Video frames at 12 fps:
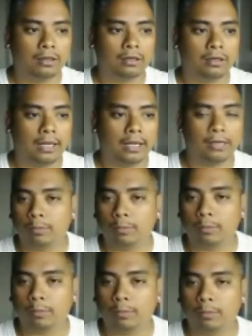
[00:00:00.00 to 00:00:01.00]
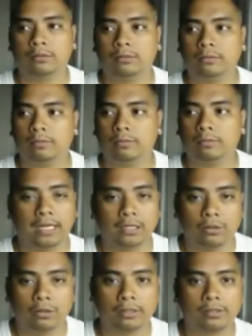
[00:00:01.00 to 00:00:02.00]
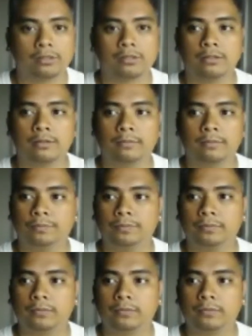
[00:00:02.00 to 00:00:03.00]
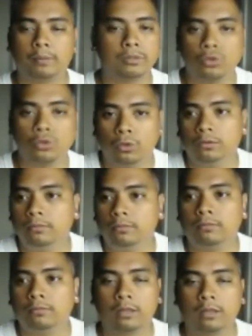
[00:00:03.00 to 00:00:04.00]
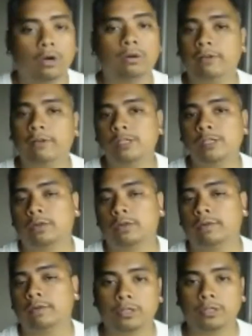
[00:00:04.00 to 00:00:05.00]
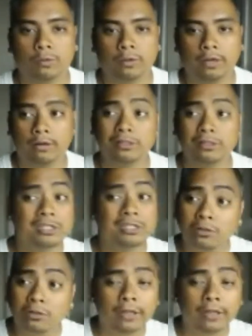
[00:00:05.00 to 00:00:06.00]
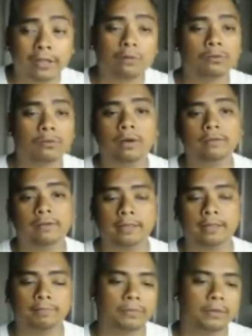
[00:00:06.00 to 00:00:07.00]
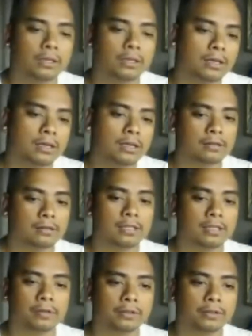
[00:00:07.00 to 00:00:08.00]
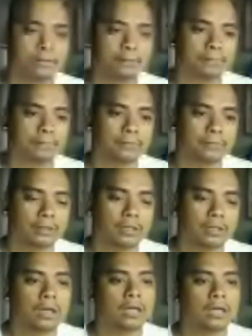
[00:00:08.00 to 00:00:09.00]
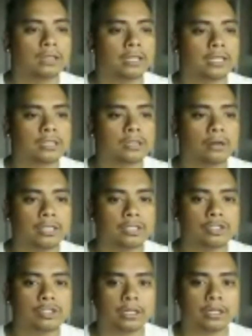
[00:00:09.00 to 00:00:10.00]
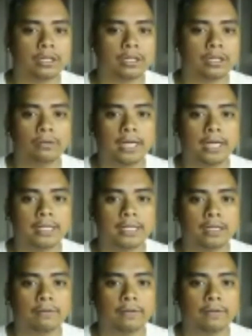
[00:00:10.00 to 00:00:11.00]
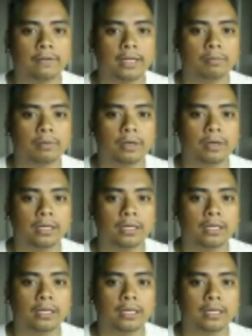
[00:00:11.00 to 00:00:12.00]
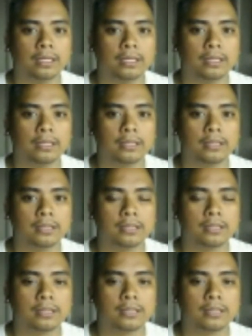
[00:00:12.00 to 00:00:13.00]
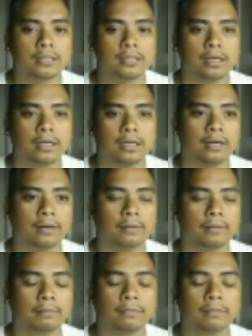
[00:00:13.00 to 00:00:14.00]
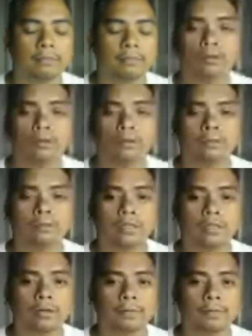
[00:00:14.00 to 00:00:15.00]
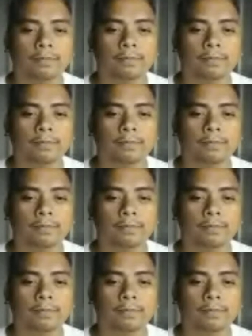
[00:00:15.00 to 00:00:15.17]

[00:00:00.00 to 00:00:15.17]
Angry Birds, Candy Crush, Bejeweled, and go on Facebook every once in a while, and she can do all that over Wi-Fi. So that's pretty cool. Let's go ahead and check the Q&A, see if anybody is. So